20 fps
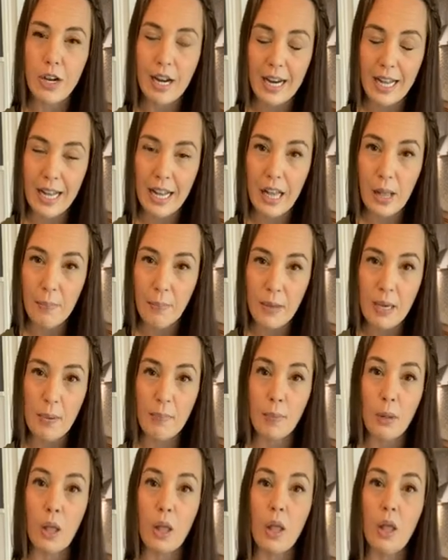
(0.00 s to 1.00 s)
to help
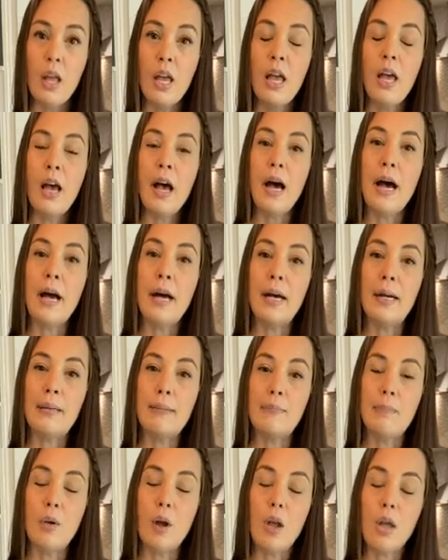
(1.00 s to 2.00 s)
people
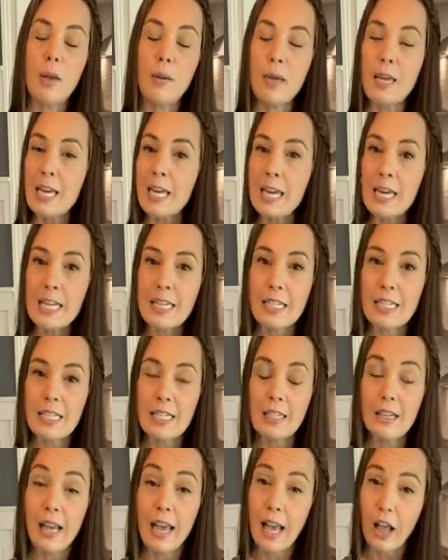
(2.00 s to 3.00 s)

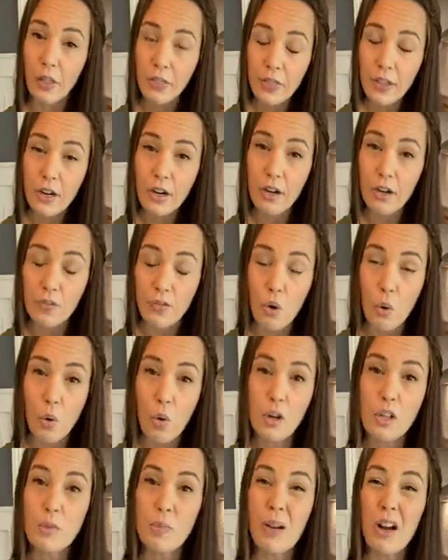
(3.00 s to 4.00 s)
eat healthier, of
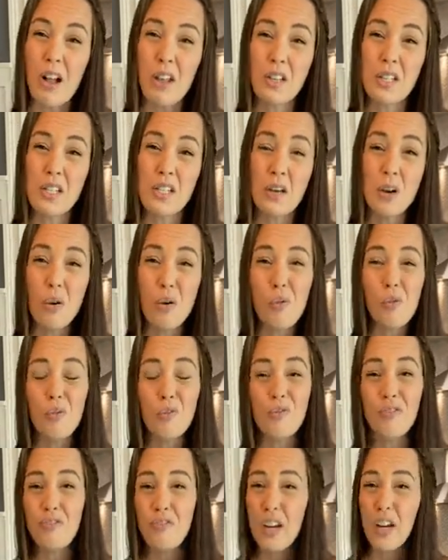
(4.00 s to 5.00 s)
course, but also
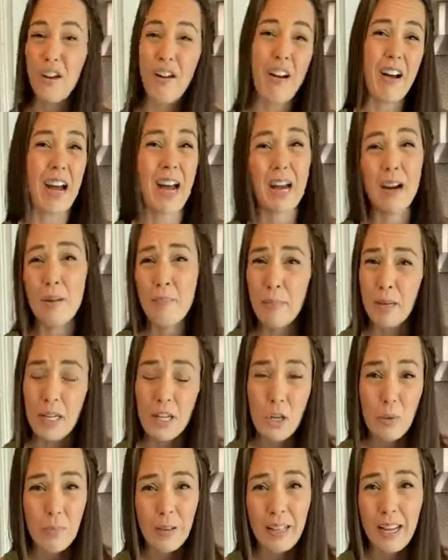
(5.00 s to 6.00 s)
figure out how to
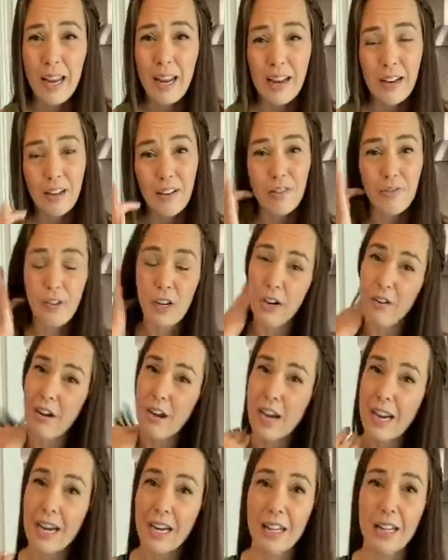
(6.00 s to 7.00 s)
menu plan and figure
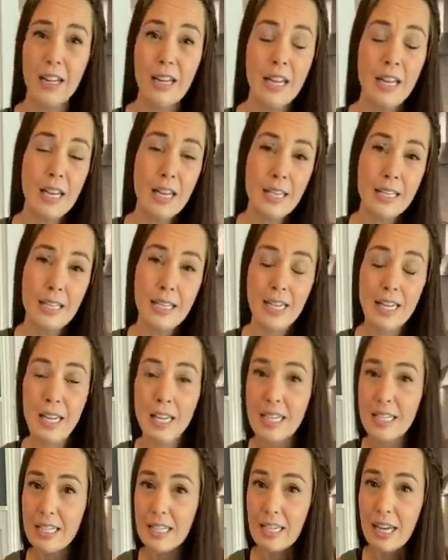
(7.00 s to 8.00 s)
out how to
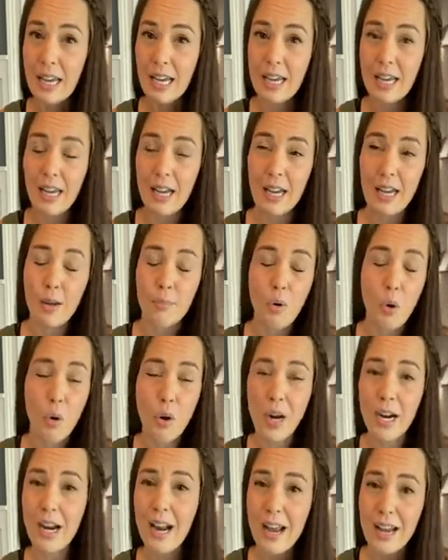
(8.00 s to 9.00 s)
get
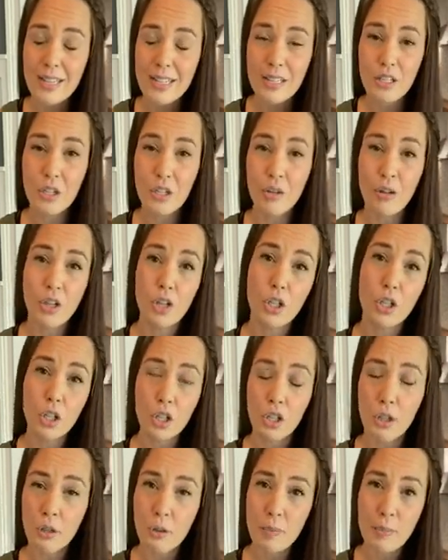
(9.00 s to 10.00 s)
organized so you can
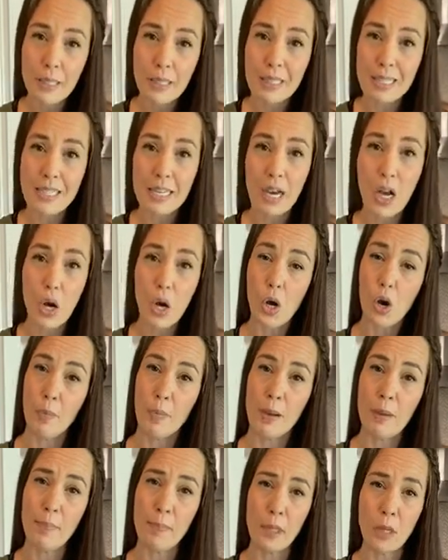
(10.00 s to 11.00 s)
cook your meals at home
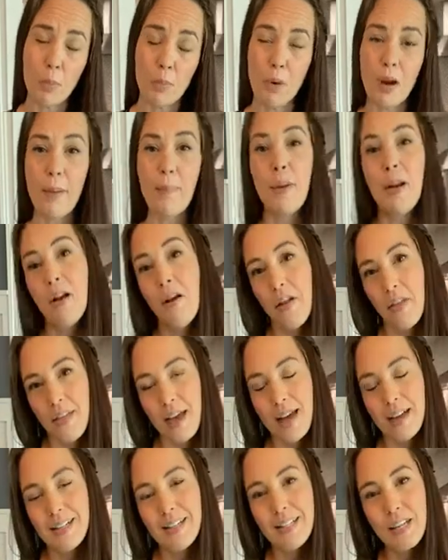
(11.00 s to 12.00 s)
and meal prep and all
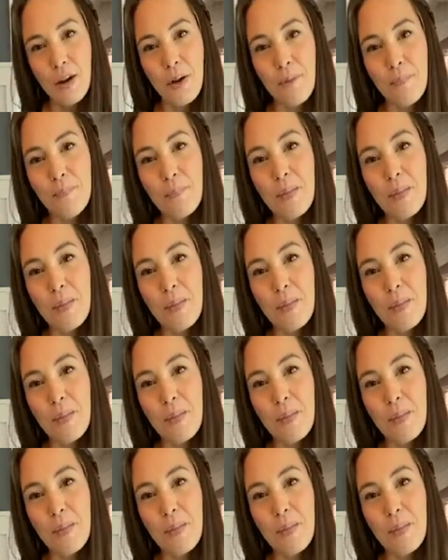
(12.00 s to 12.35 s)
that. So